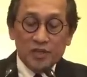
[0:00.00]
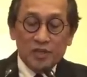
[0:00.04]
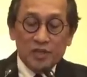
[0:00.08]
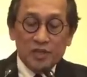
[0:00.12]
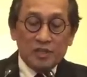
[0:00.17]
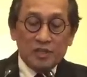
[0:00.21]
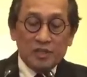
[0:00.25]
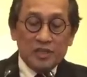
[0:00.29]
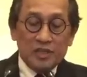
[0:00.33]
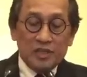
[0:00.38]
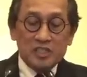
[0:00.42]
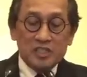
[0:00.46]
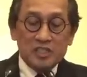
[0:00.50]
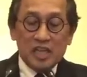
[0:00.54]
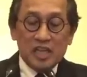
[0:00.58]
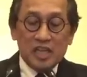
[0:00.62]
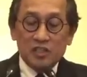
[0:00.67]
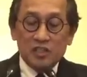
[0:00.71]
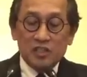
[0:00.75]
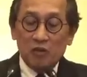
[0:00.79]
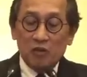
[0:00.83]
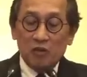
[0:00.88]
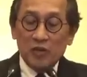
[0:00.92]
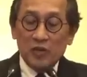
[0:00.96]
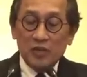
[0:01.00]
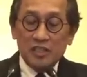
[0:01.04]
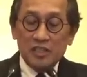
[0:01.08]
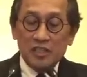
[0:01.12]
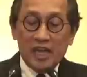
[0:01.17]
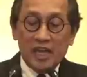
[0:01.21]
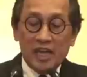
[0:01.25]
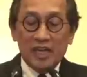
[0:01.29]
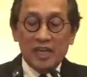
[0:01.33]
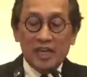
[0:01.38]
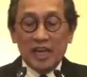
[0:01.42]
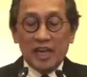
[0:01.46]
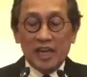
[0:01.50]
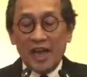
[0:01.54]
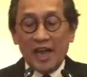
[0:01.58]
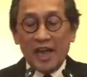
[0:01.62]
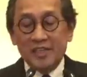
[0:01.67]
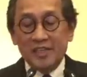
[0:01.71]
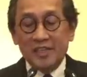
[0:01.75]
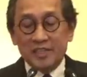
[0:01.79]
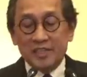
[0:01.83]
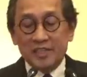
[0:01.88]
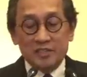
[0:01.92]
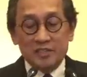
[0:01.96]
This does not mean that
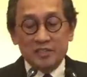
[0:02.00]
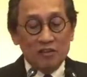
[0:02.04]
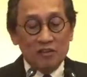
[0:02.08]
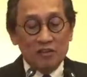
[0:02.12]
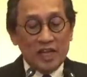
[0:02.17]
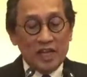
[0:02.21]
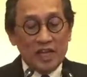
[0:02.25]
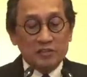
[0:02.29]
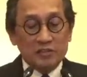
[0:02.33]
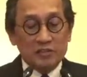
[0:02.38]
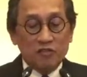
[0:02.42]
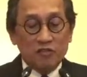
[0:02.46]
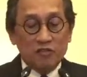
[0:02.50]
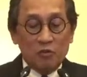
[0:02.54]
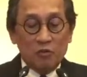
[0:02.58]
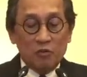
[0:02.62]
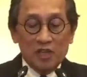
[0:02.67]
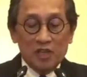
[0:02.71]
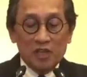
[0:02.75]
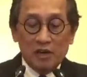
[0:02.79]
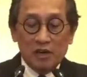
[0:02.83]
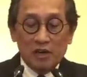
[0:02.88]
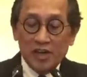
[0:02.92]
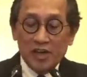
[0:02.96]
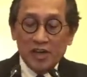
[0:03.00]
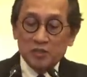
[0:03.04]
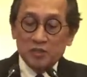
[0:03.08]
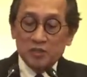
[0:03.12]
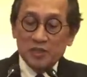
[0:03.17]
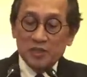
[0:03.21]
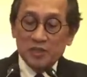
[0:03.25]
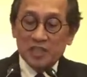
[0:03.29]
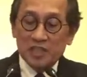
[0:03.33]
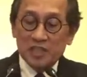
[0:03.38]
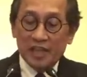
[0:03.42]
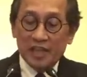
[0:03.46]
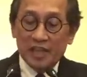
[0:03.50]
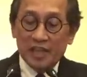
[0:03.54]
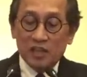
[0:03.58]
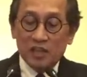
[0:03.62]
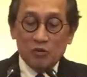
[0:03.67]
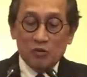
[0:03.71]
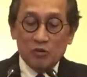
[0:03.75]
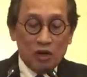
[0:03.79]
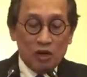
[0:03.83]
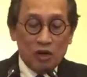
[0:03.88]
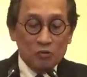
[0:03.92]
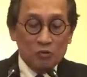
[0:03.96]
alliances or less formal arrangements like the
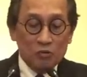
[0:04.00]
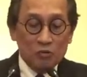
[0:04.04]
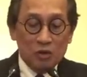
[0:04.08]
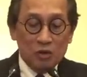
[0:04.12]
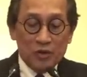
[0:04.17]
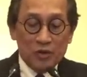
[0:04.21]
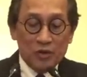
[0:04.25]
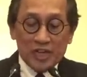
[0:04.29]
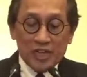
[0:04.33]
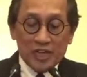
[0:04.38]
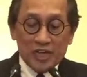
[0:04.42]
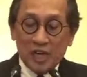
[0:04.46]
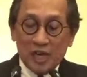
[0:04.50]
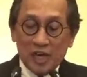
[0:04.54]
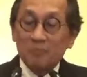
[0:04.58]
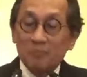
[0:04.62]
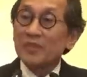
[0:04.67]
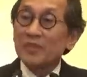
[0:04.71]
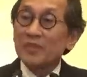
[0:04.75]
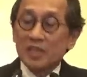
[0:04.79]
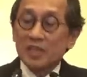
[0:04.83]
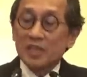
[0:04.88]
Quad will break up,